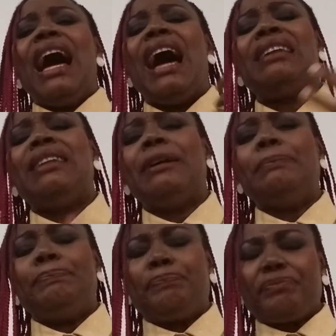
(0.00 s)
And
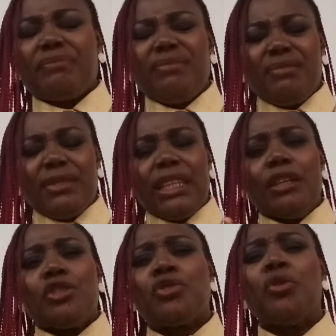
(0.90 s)
um,
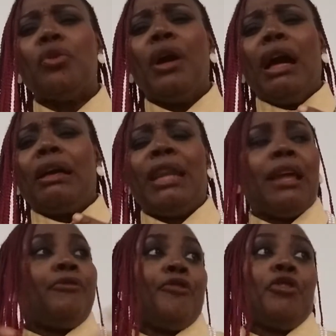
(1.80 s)
so,
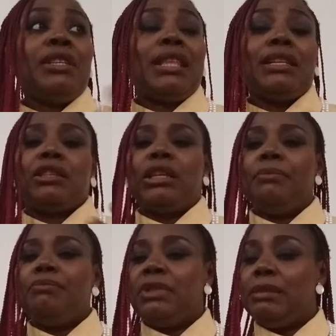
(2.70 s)
for instance,
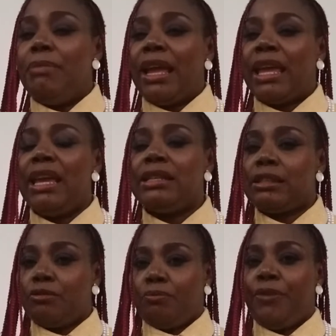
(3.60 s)
in my
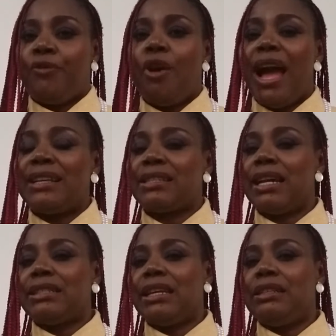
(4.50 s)
case, before I
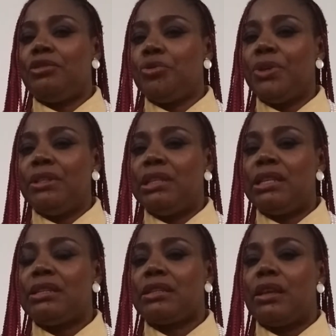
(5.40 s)
started doing
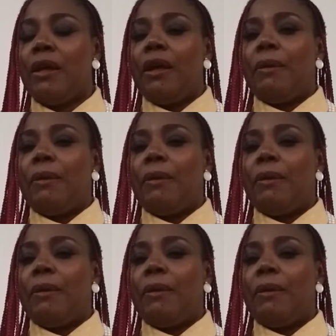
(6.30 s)
this,